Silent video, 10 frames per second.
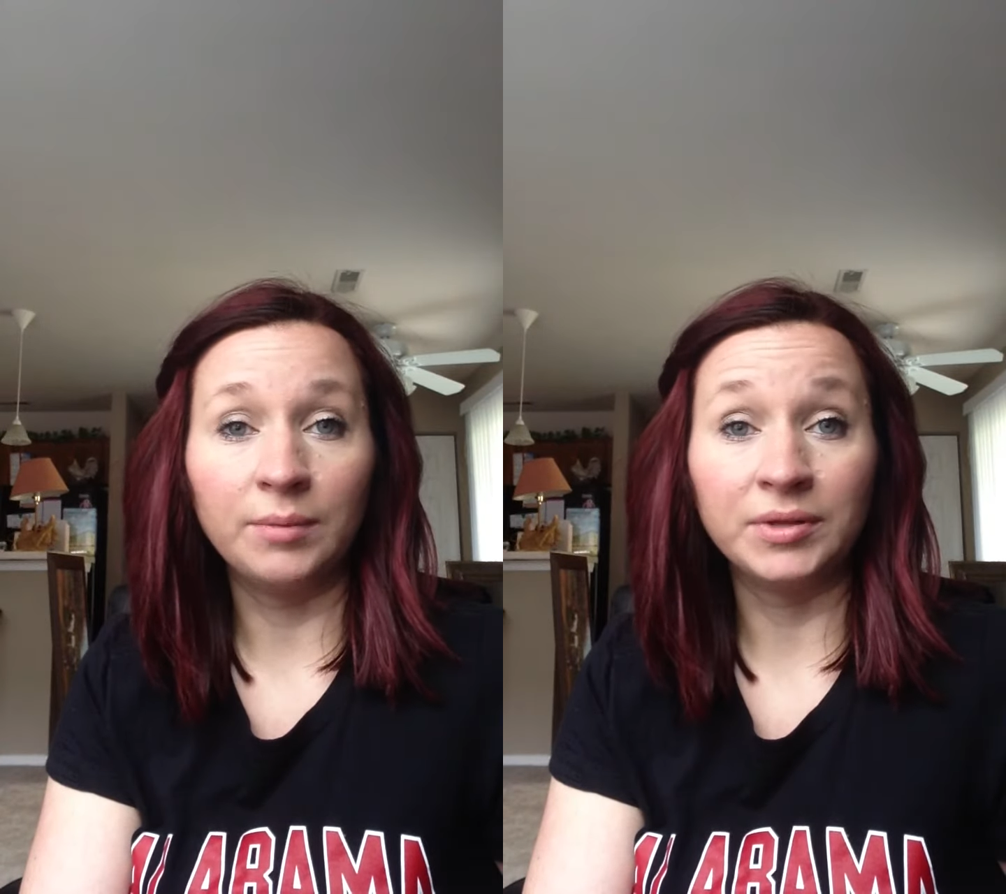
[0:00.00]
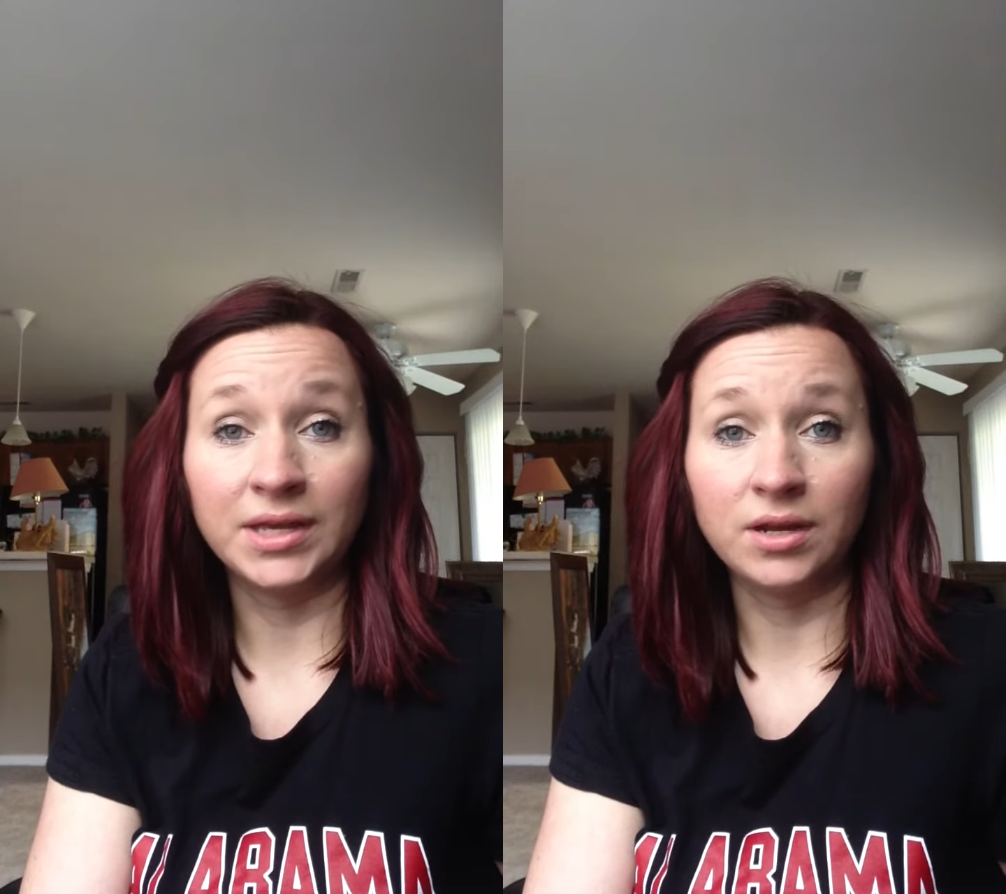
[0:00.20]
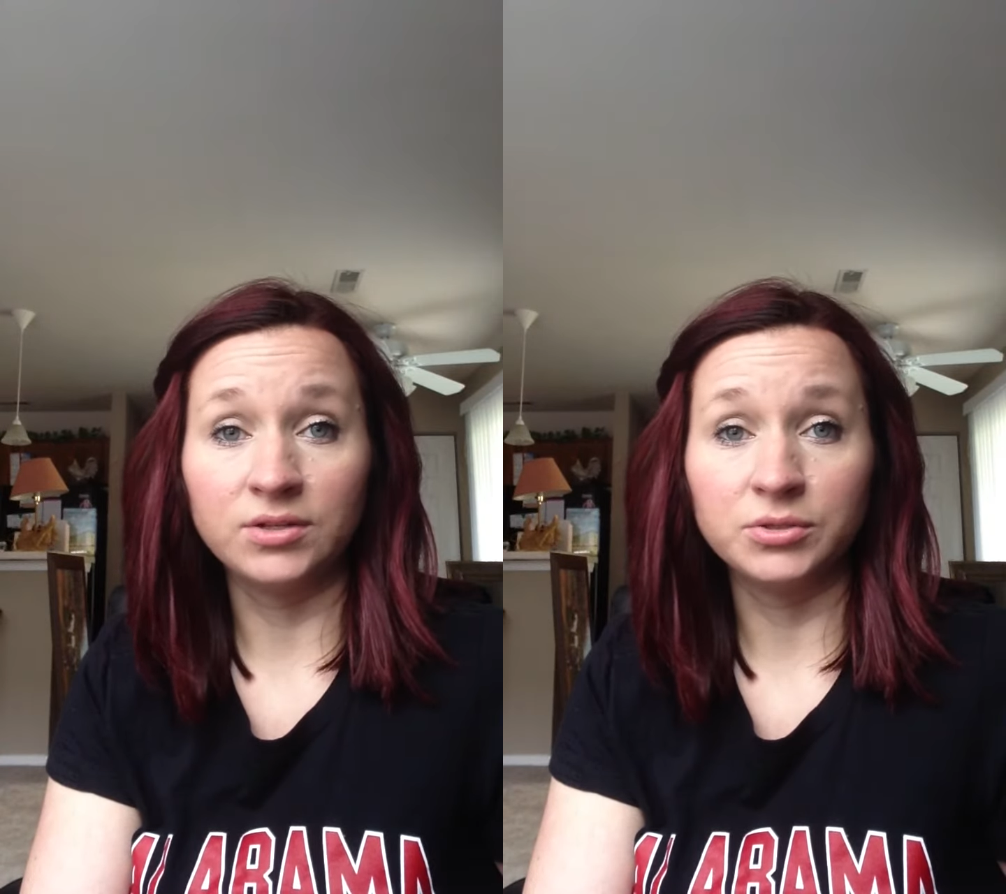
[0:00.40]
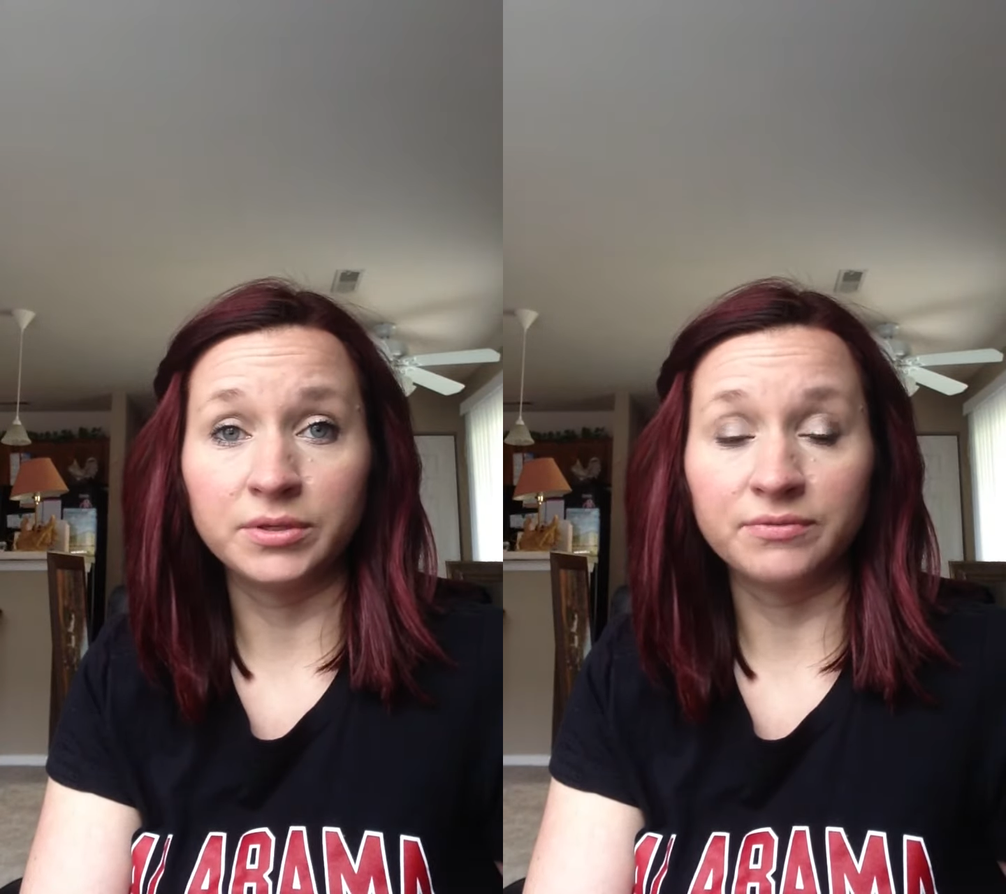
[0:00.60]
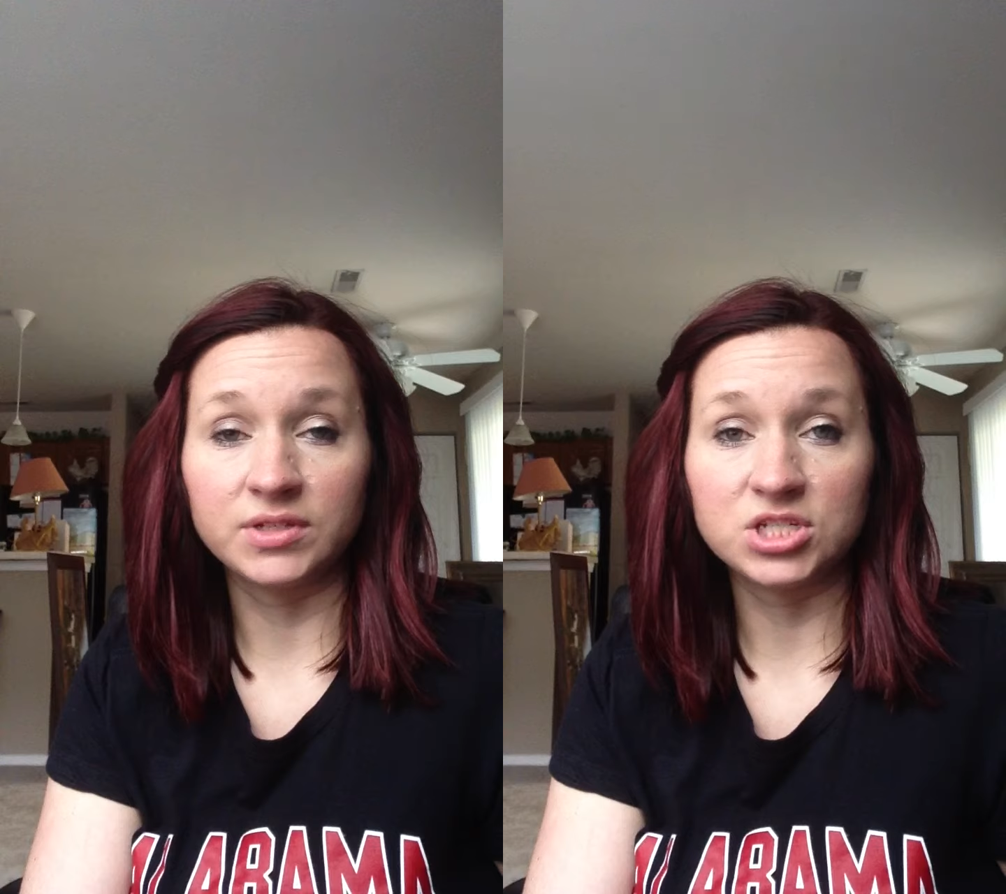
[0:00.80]
plan on
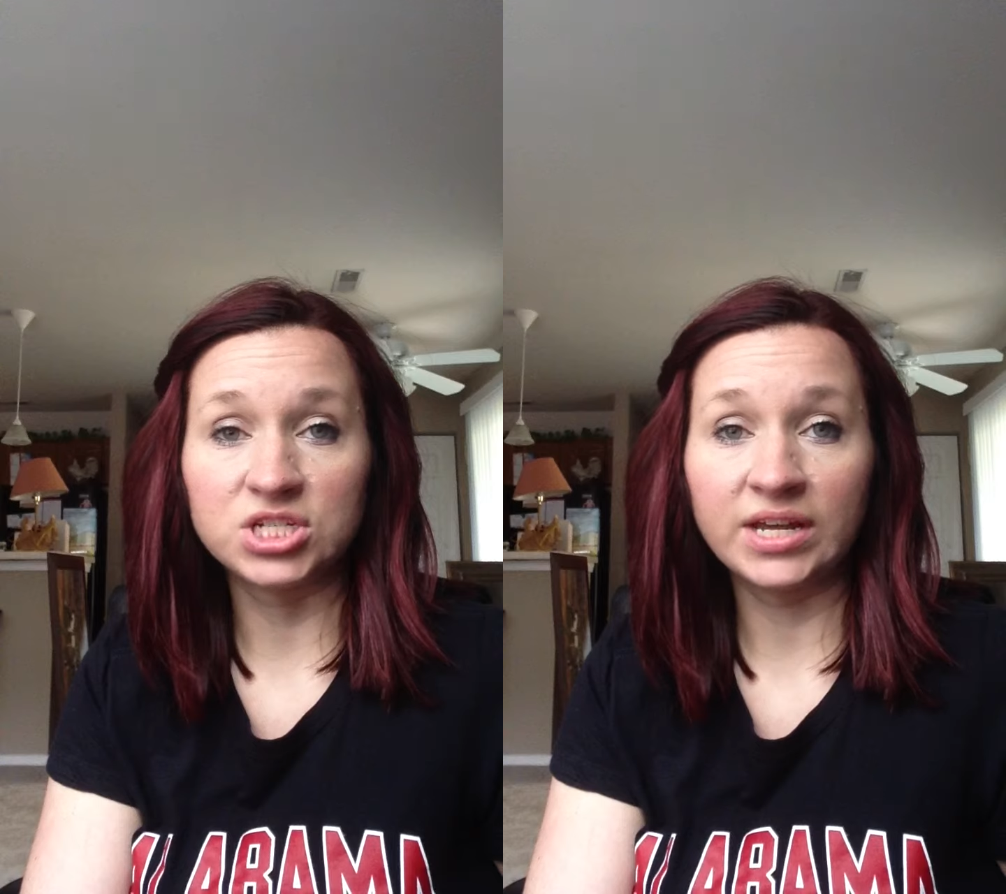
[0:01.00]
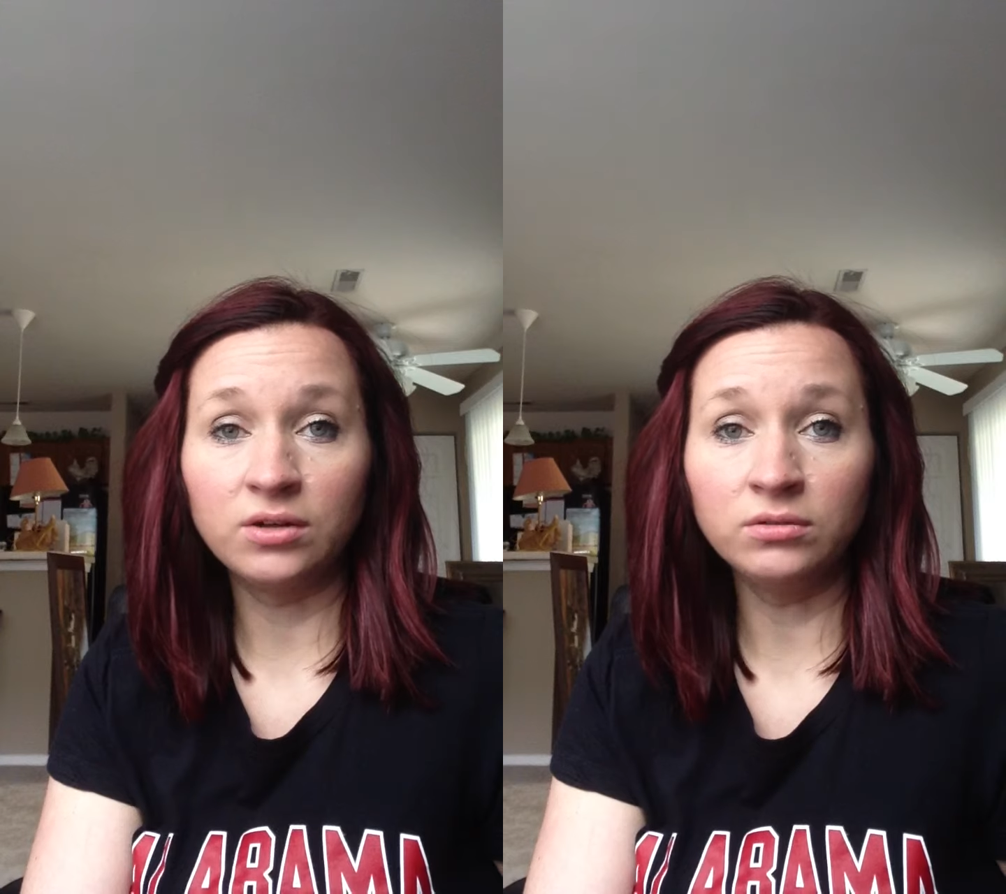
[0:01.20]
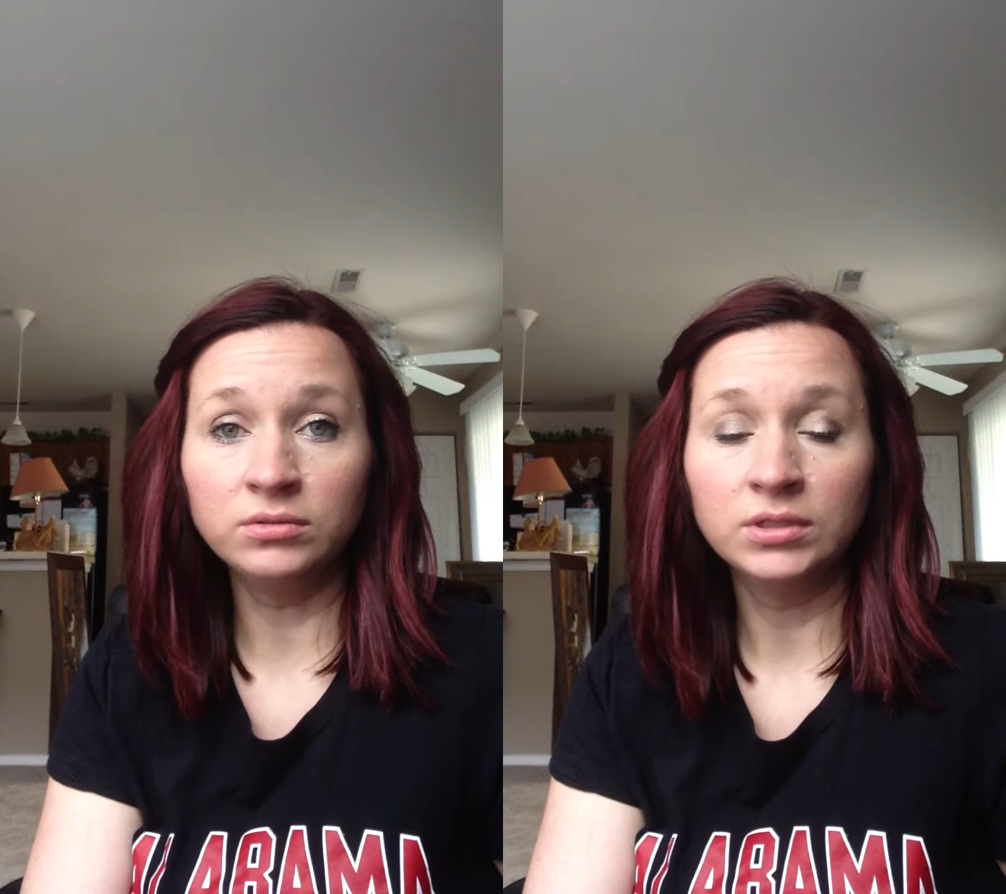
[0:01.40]
doing for this channel.